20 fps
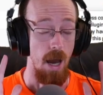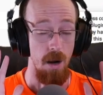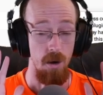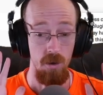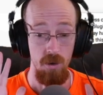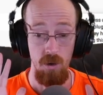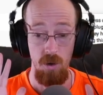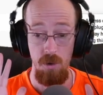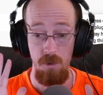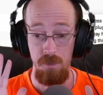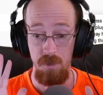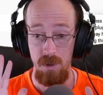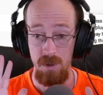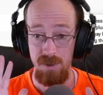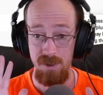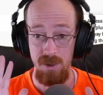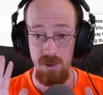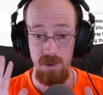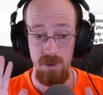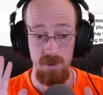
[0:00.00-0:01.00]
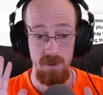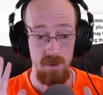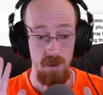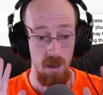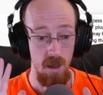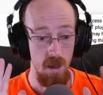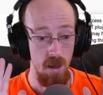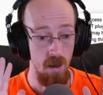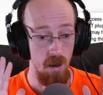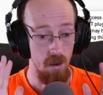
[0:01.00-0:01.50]
I don't know if this is
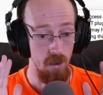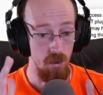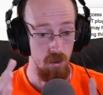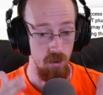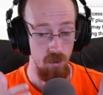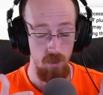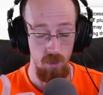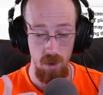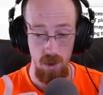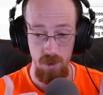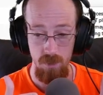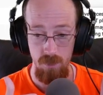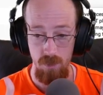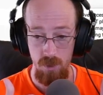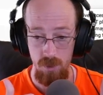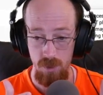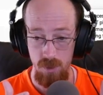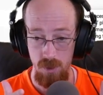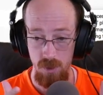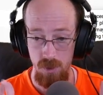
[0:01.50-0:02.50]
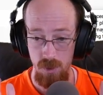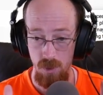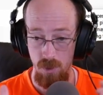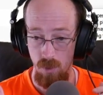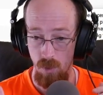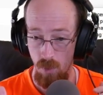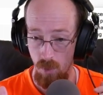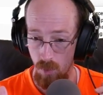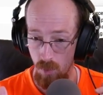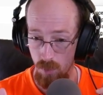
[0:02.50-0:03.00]
a new one versus
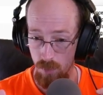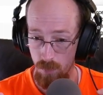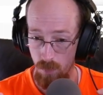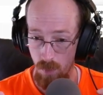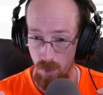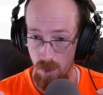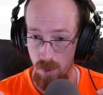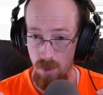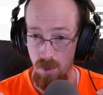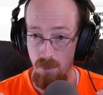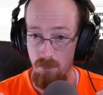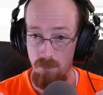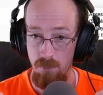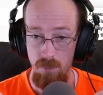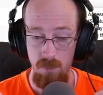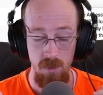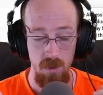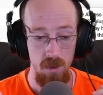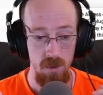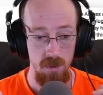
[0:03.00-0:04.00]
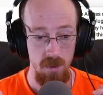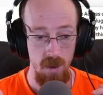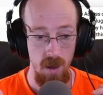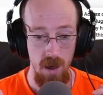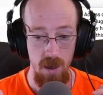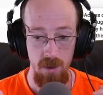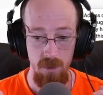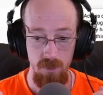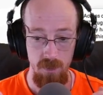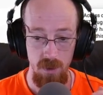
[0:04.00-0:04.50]
an old one
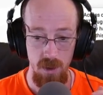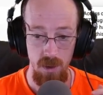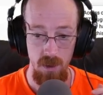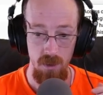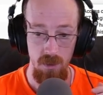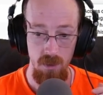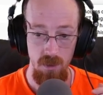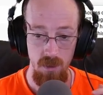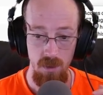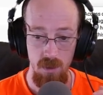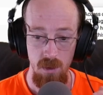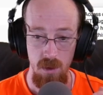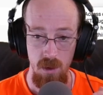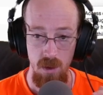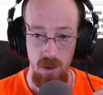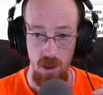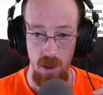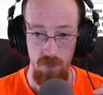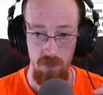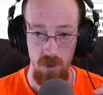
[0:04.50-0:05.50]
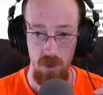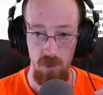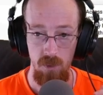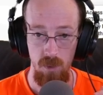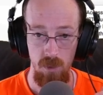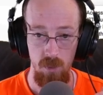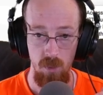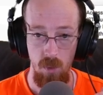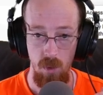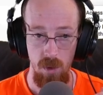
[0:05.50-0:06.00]
kind of deal, if
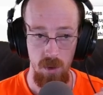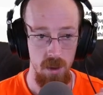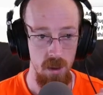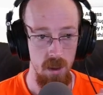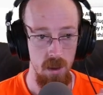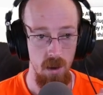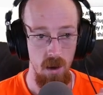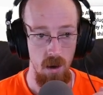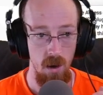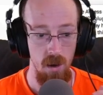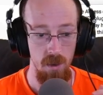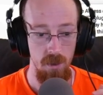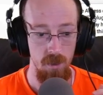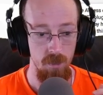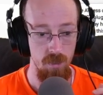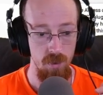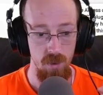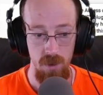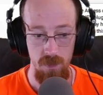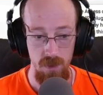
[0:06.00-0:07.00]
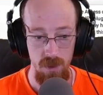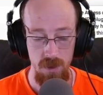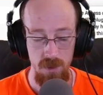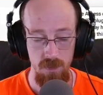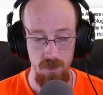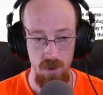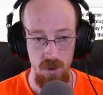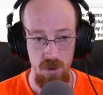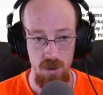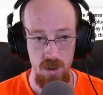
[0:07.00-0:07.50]
this was working on the
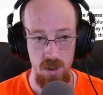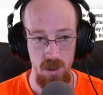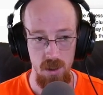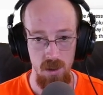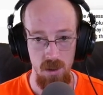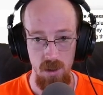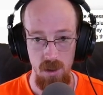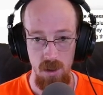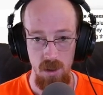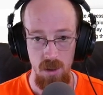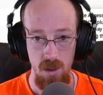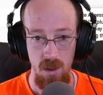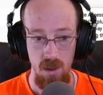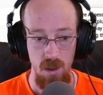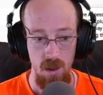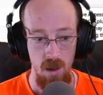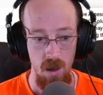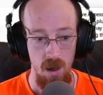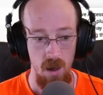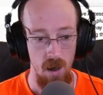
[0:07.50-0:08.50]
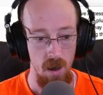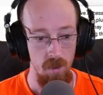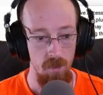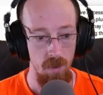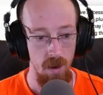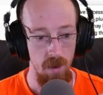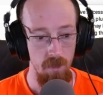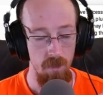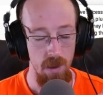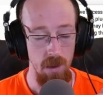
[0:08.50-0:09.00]
previous version, uh,
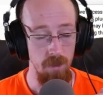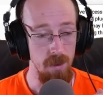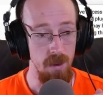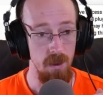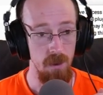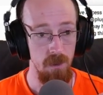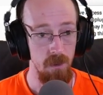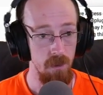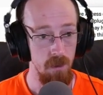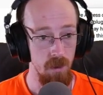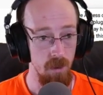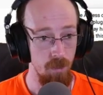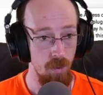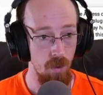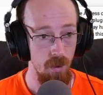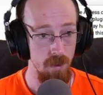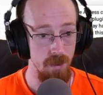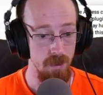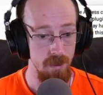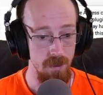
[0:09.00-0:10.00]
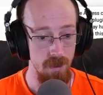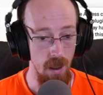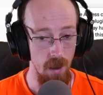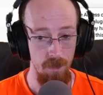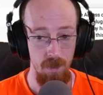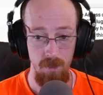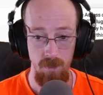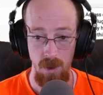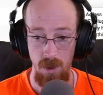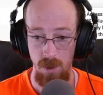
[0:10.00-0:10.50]
but maybe this is an important
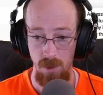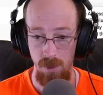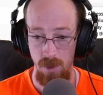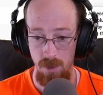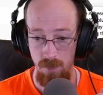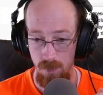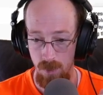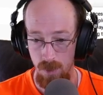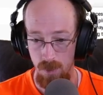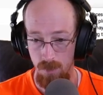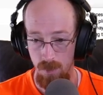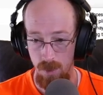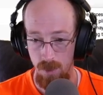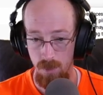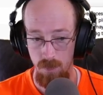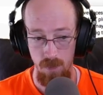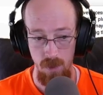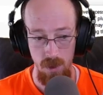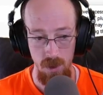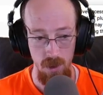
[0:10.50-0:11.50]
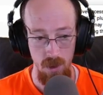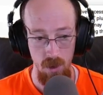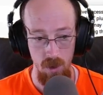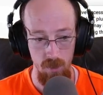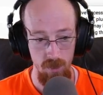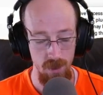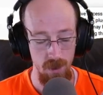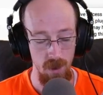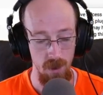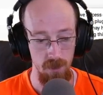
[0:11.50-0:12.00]
step. I'm going to leave it in the
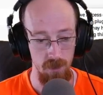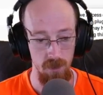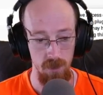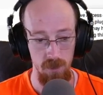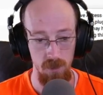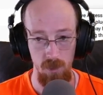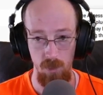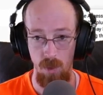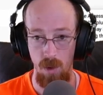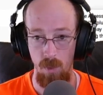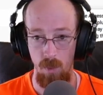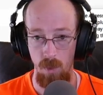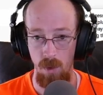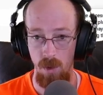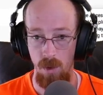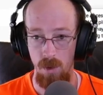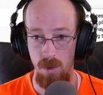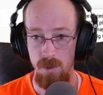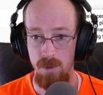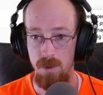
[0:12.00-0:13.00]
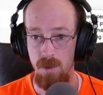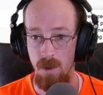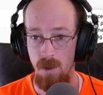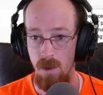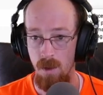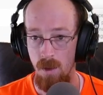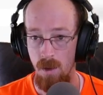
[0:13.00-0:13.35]
video because this is what worked.